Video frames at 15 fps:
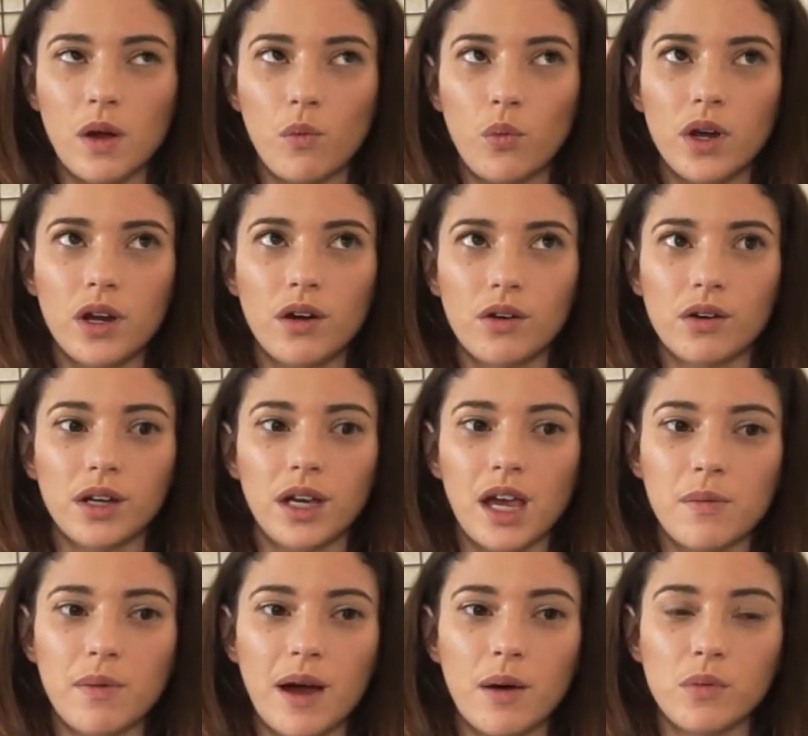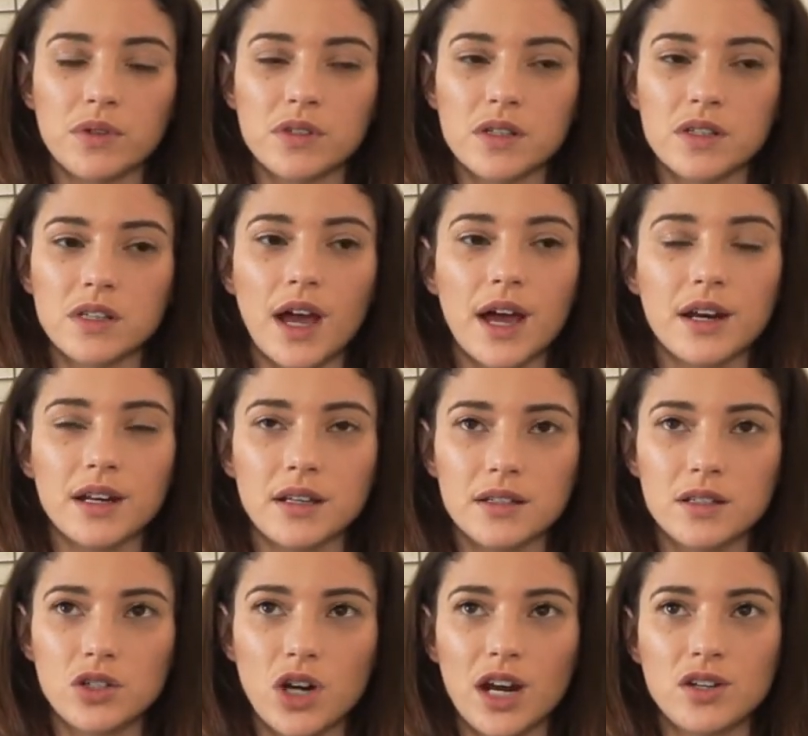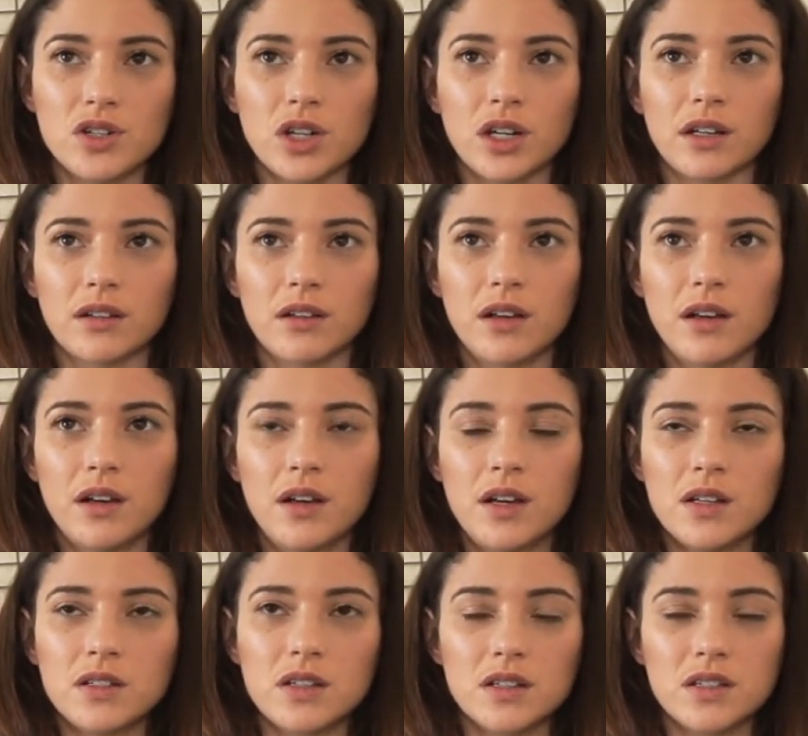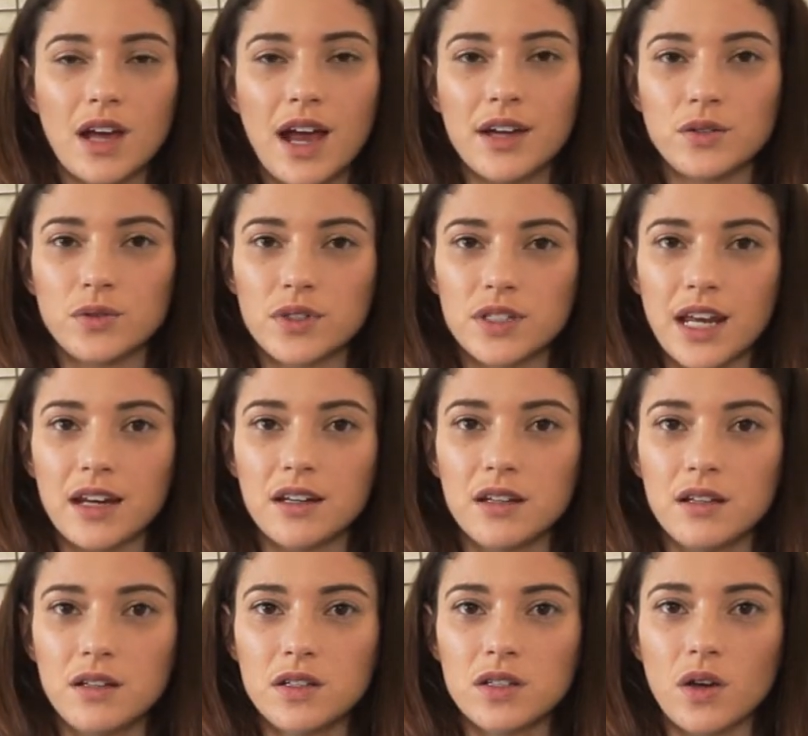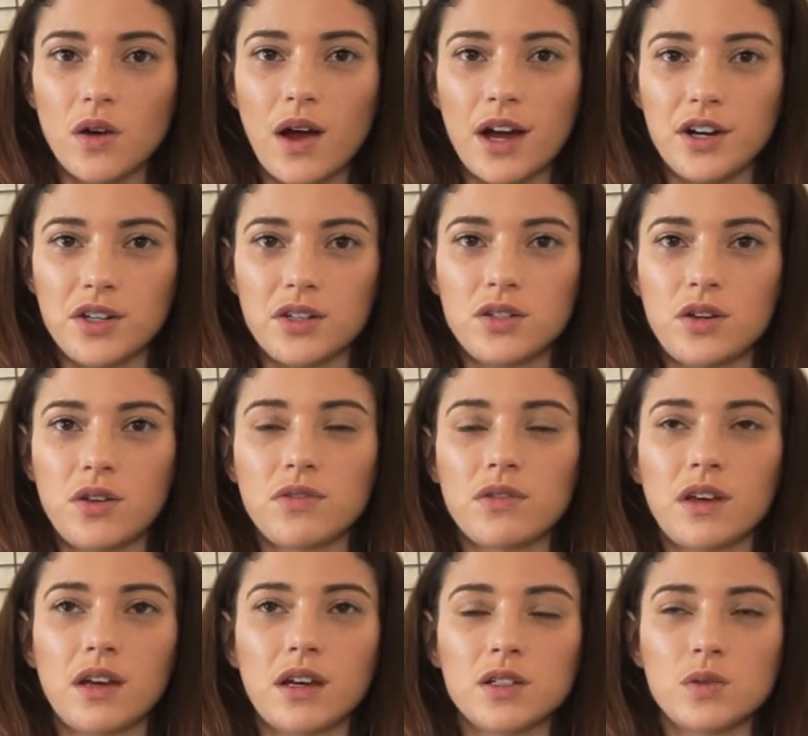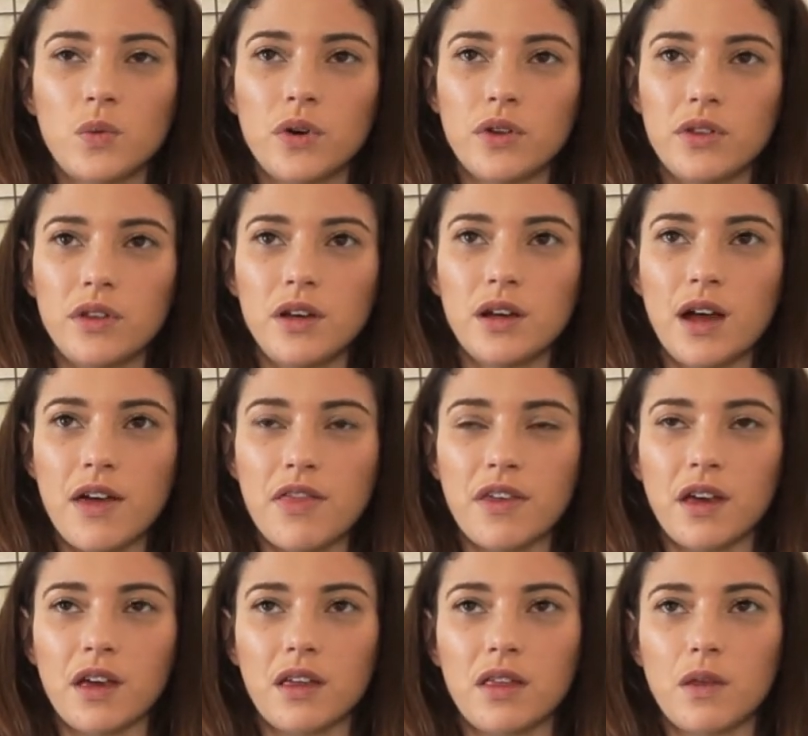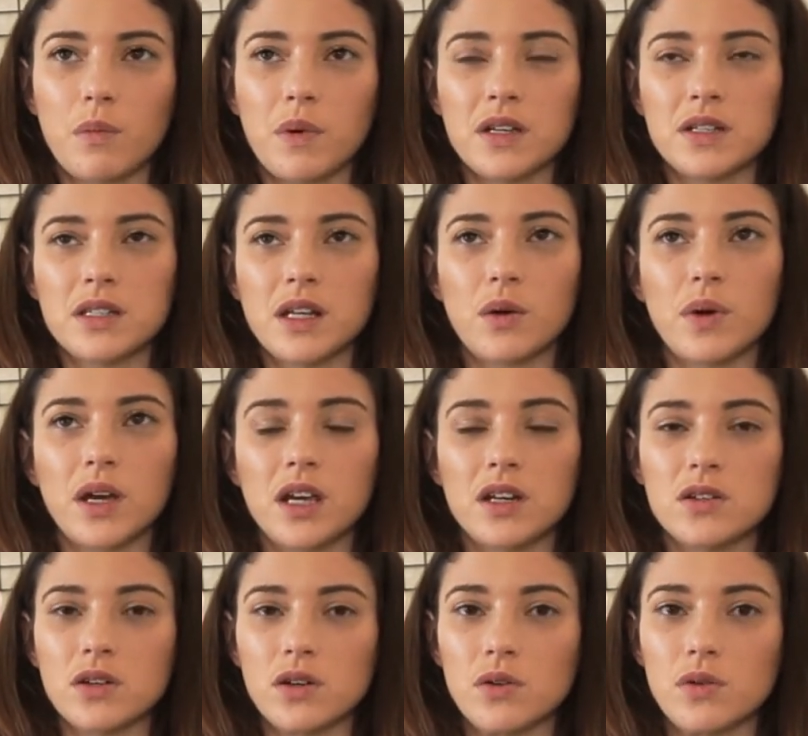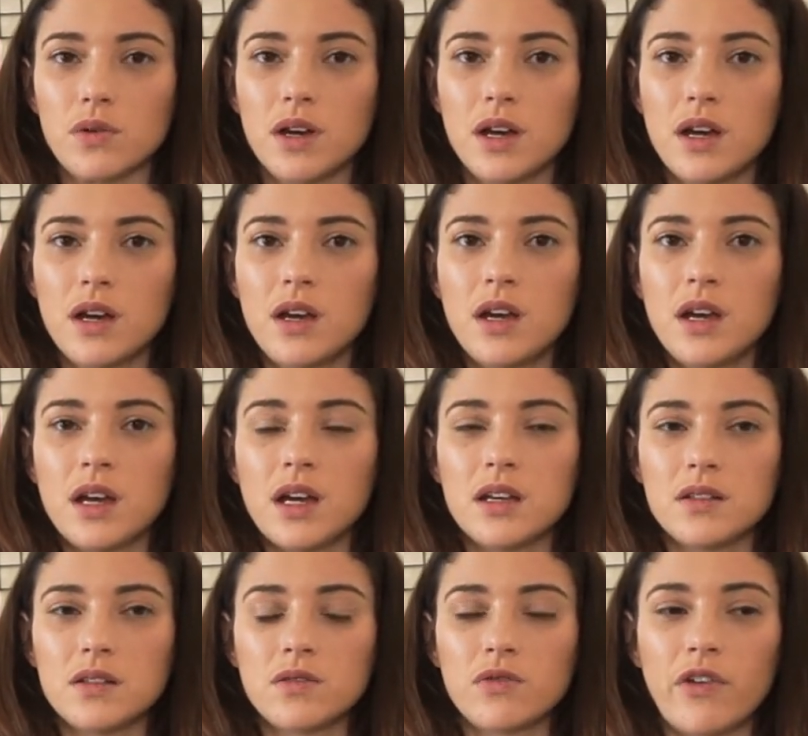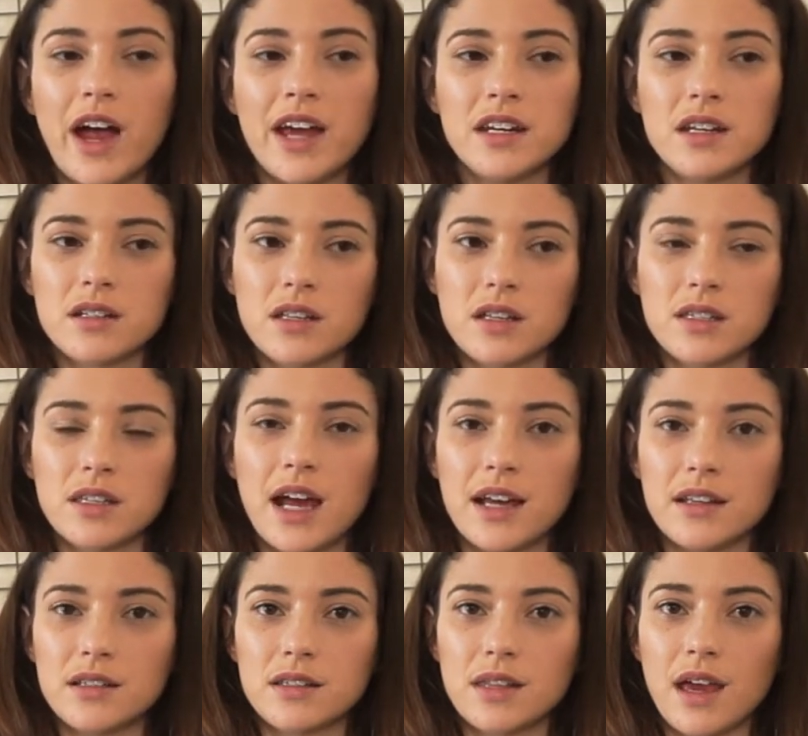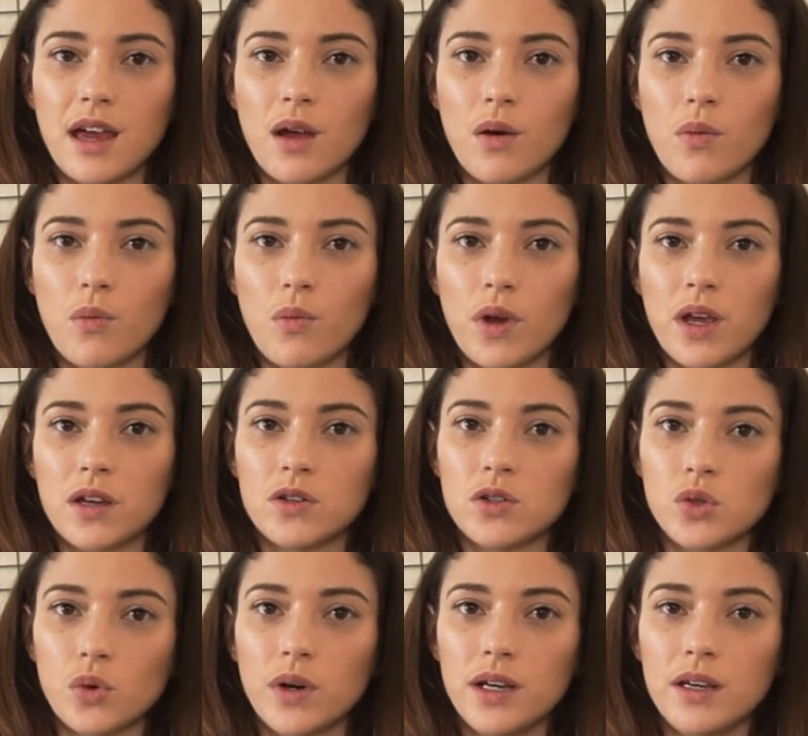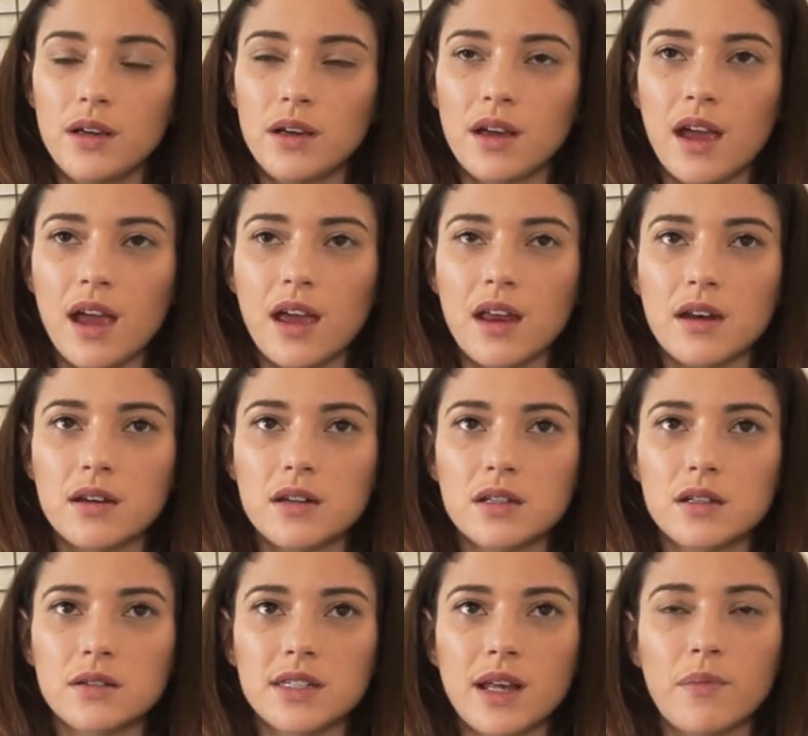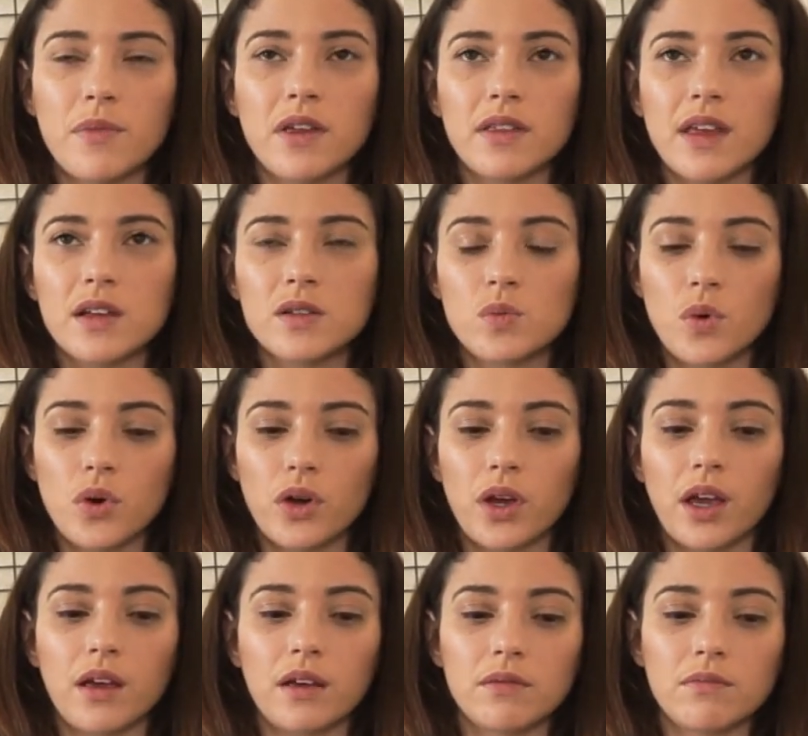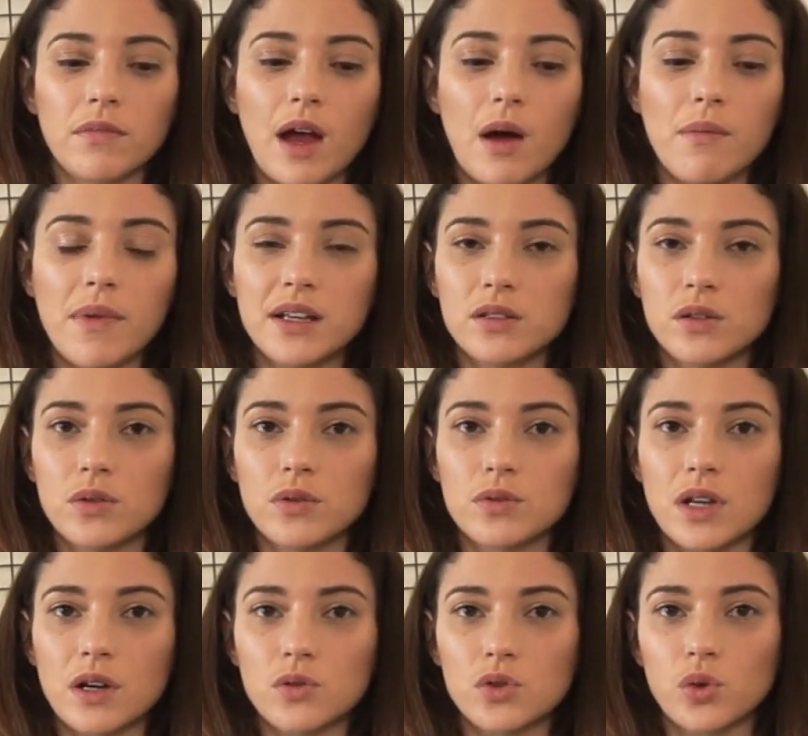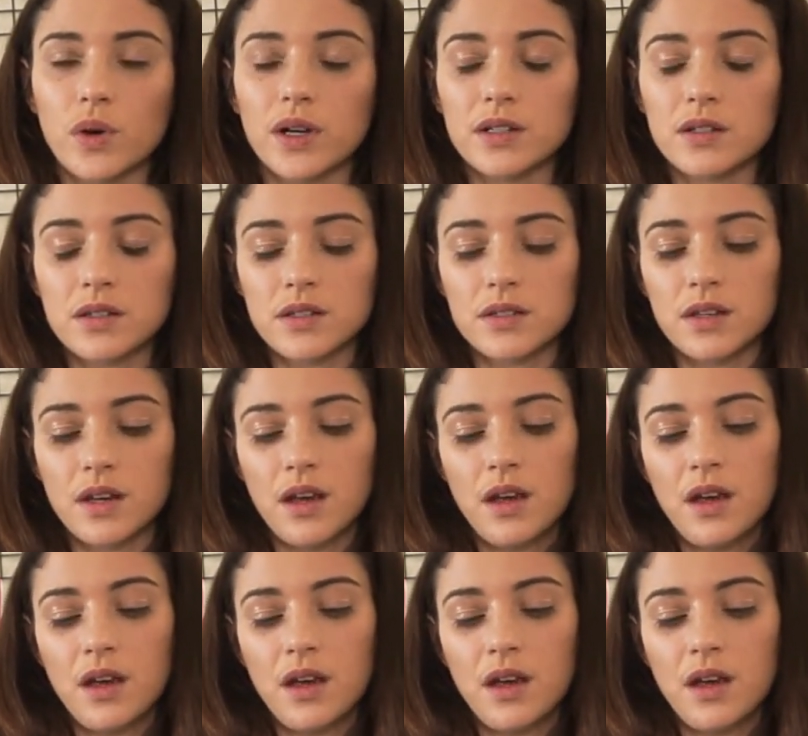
we're not going to keep up with society's changing societal standards so I just don't think it's worth it I think the best thing we can do is find exercise that we enjoy and something that's working our muscles our joints